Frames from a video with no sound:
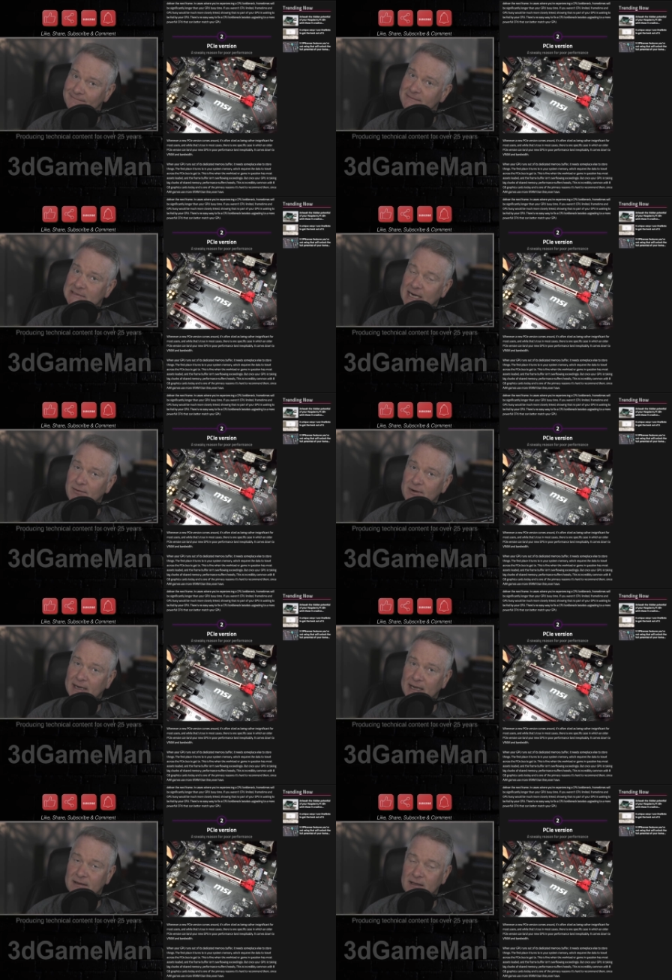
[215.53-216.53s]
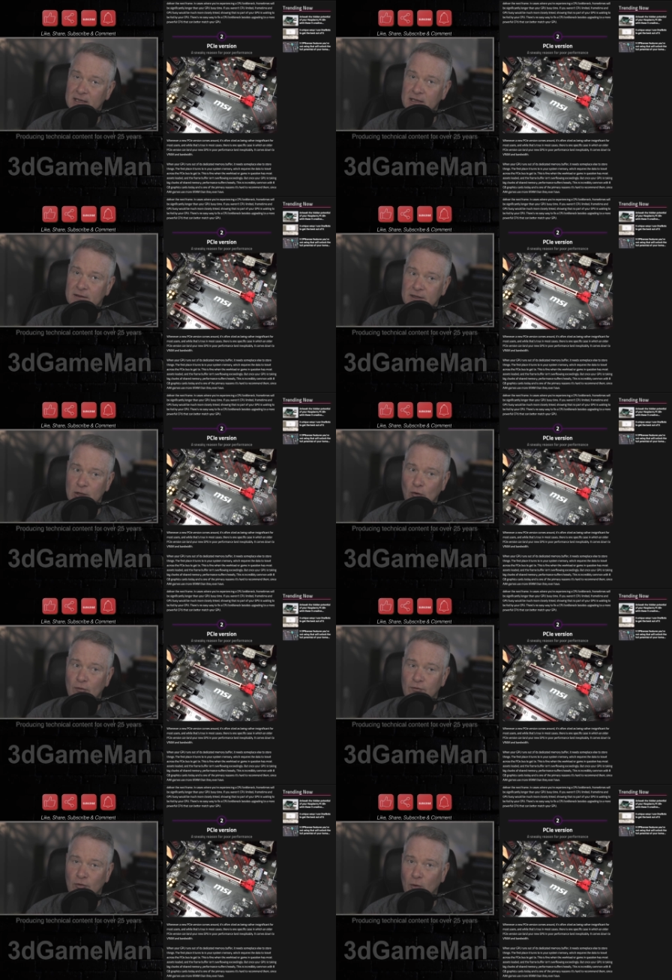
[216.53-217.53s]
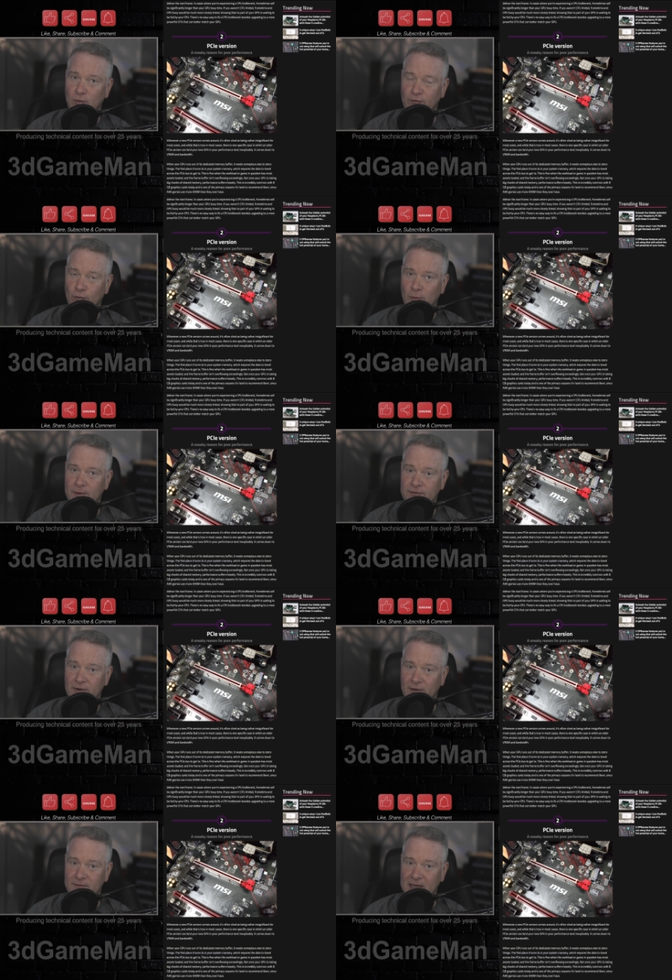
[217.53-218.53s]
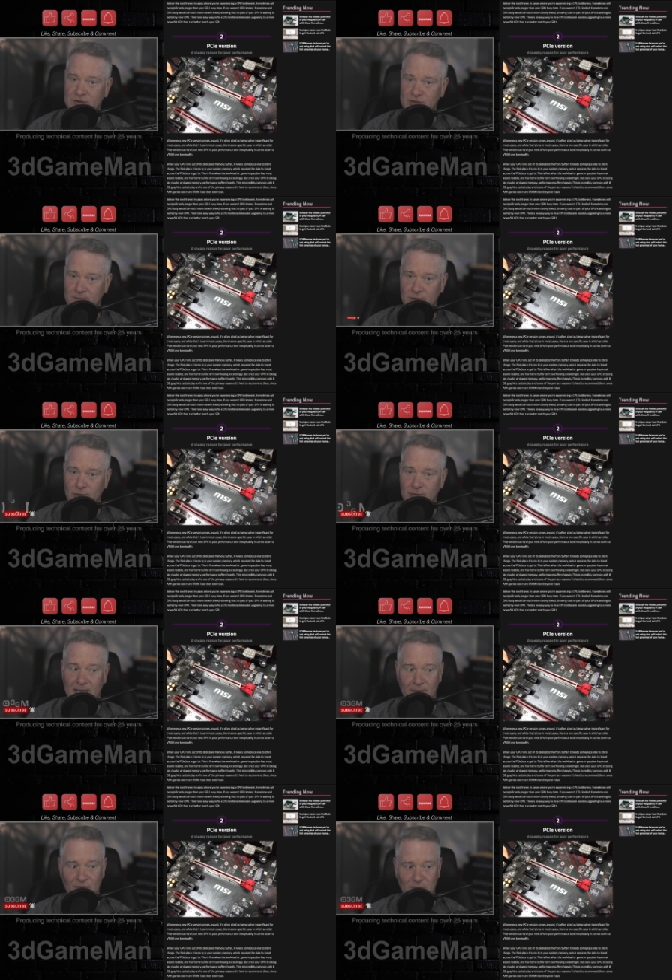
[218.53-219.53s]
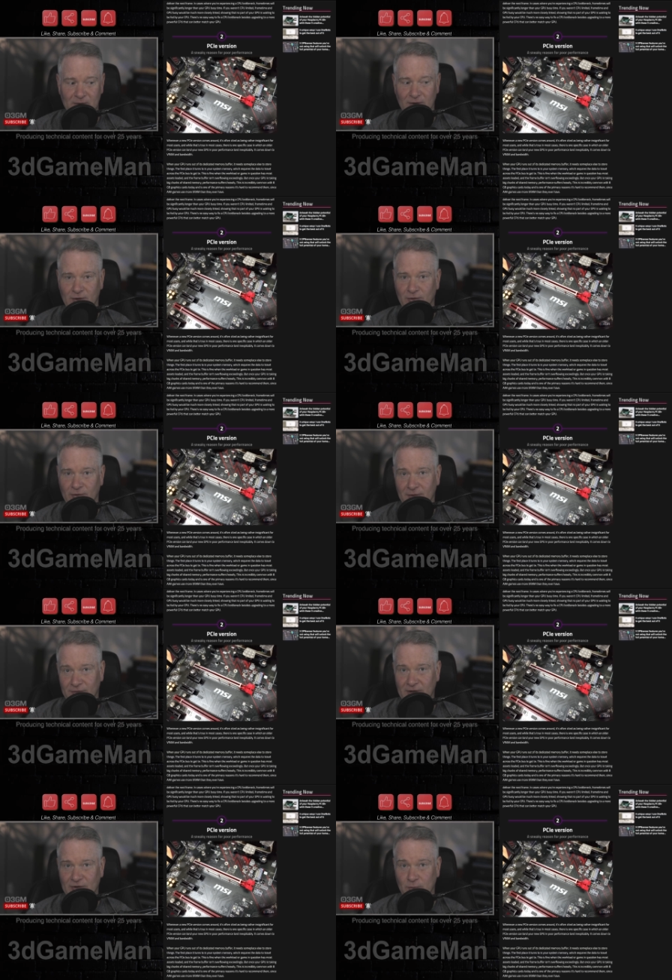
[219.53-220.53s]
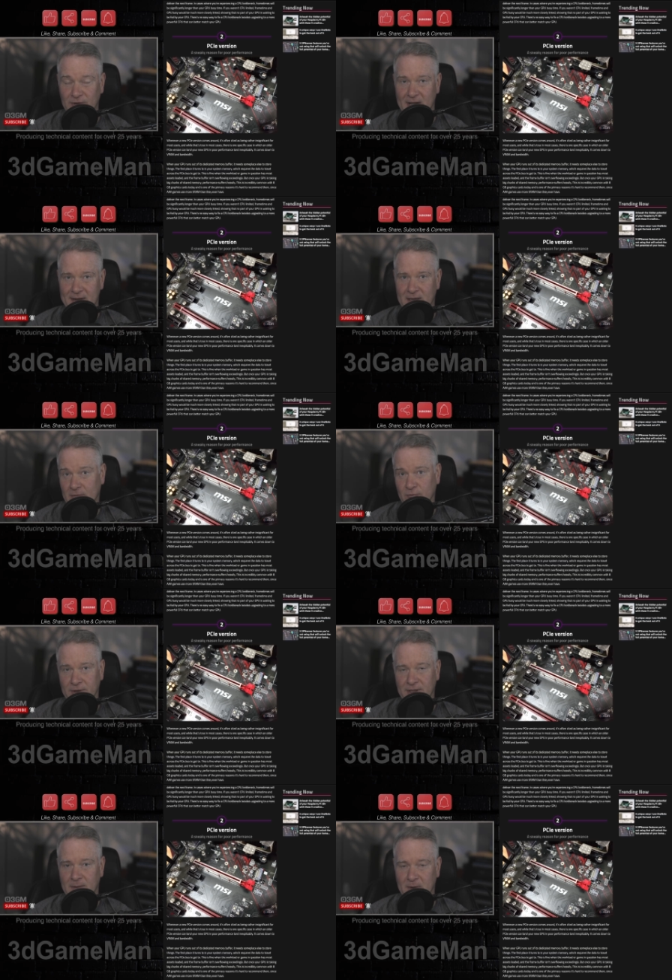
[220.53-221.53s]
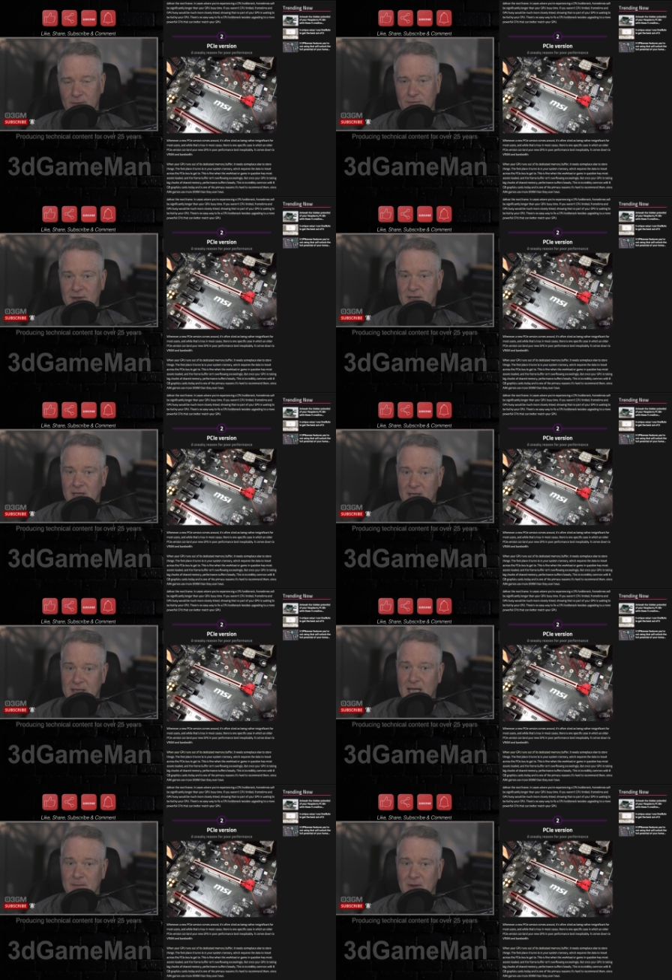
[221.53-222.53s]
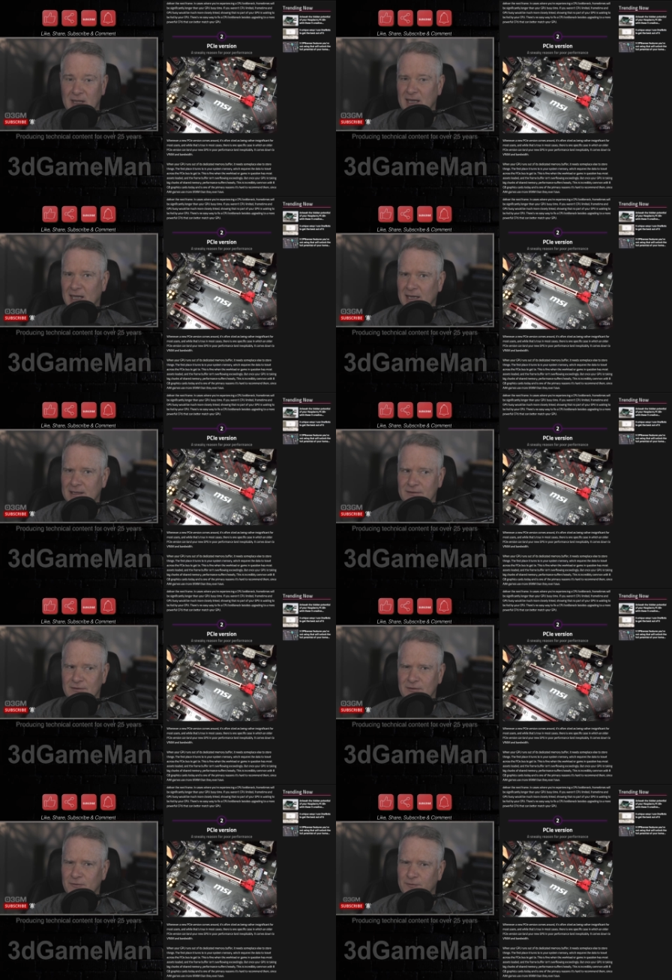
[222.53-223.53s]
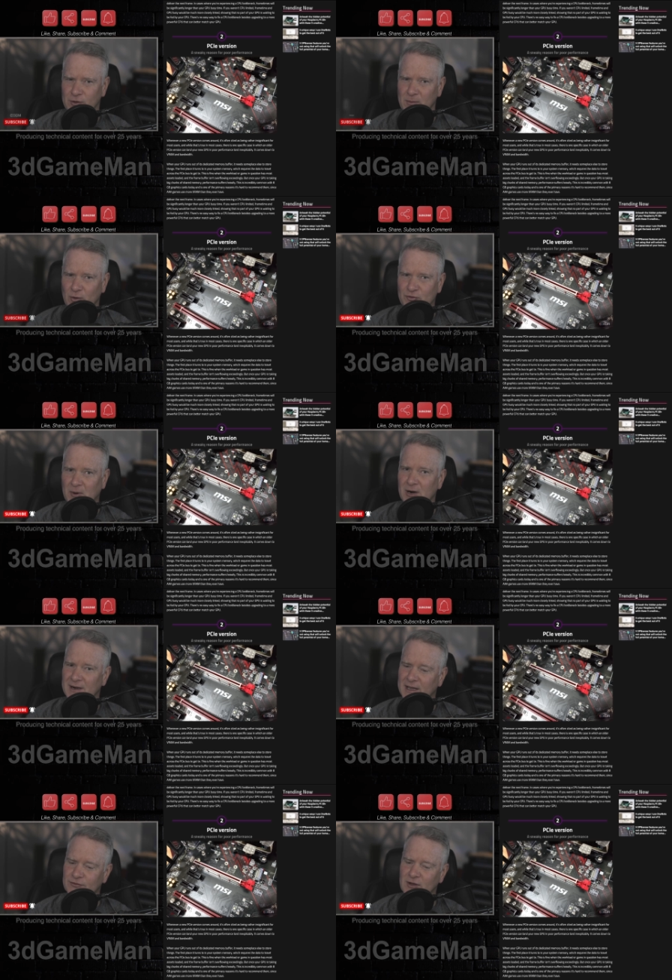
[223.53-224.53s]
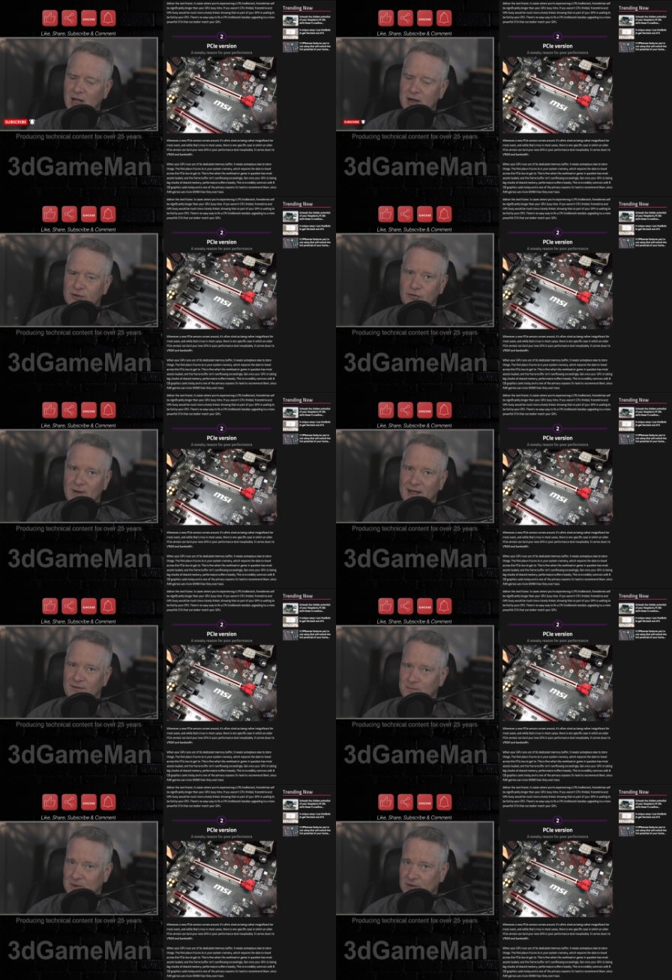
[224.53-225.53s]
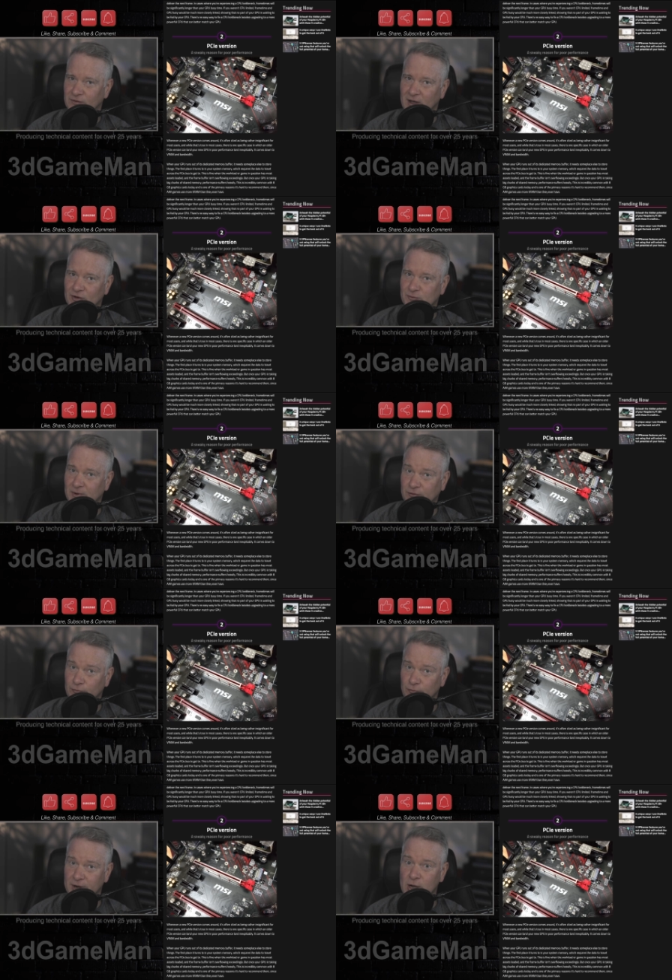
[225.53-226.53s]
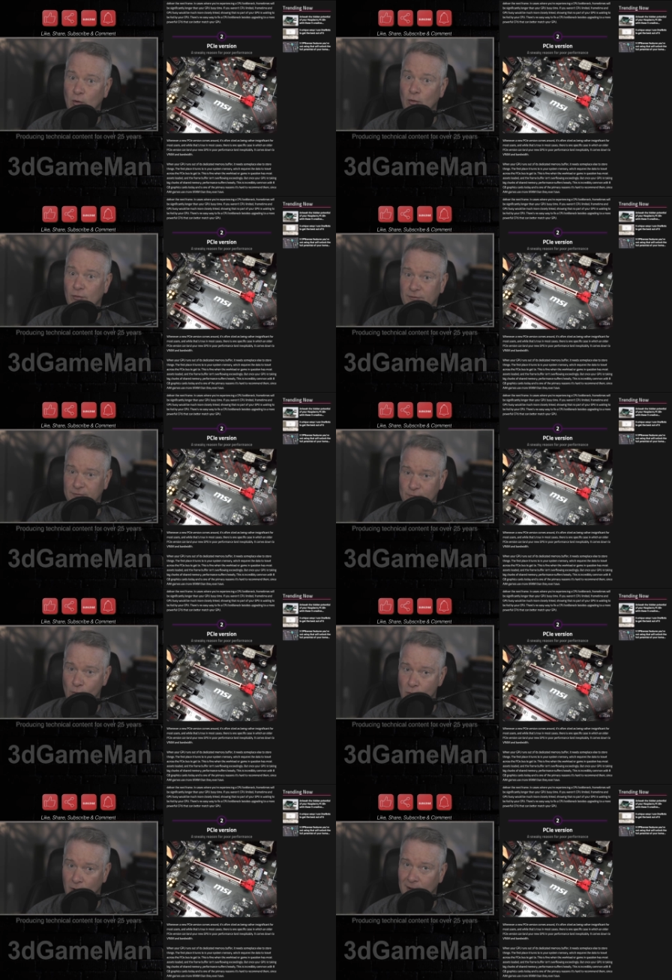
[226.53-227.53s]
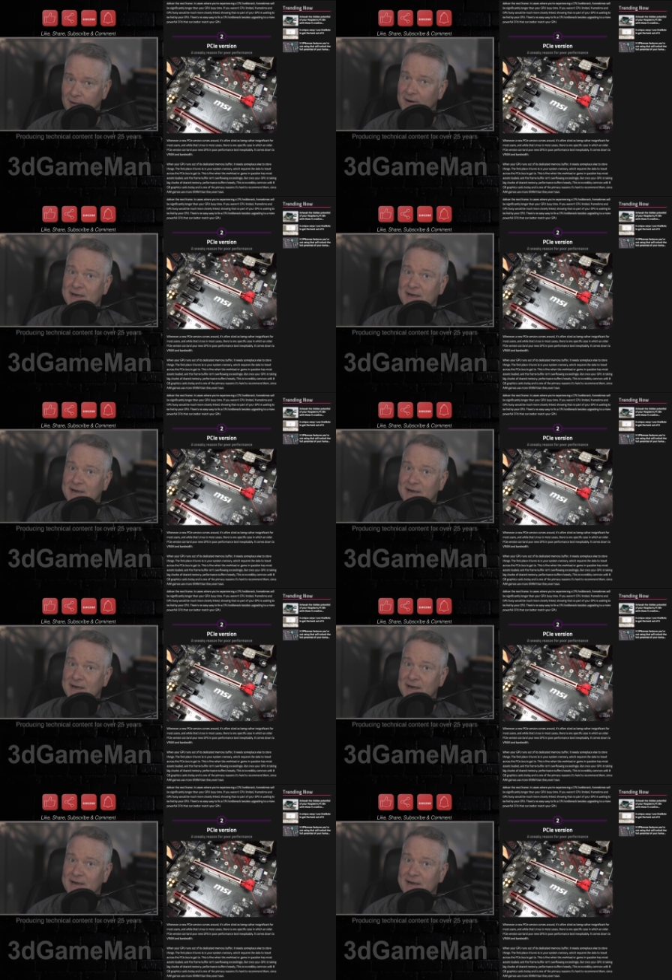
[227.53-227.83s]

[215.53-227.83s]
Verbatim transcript: degrade the overall performance of that GPU. Now, in this particular sense, we're talking really about gaming. And for the most part, as long as you have PCI Express 3 or 4,